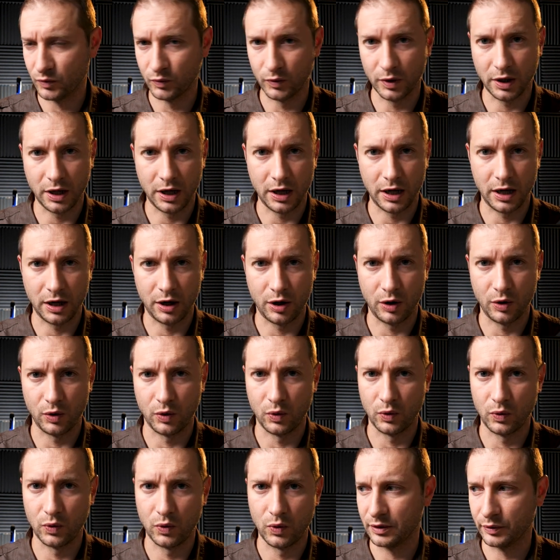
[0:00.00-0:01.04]
Wow,
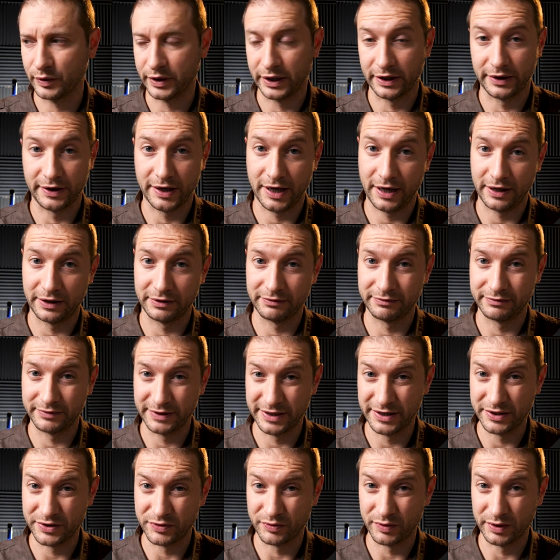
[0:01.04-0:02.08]
okay, that
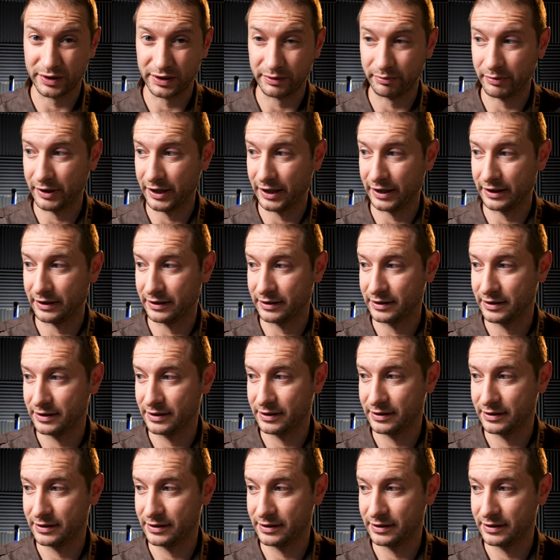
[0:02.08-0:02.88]
is really bad.